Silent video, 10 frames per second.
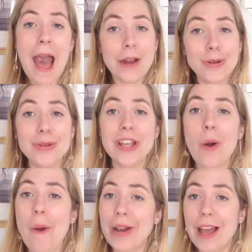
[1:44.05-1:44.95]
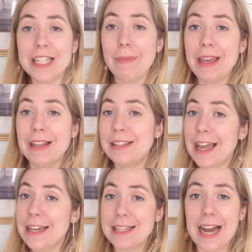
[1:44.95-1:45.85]
And also I would like to make a
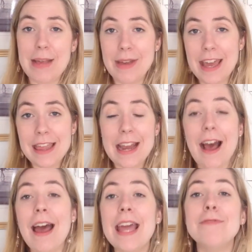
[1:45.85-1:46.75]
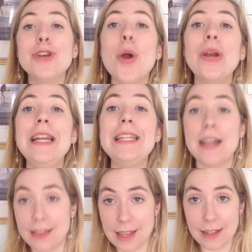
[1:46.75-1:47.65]
second disclaimer in that I have totally
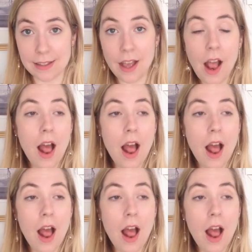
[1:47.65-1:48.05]
done this.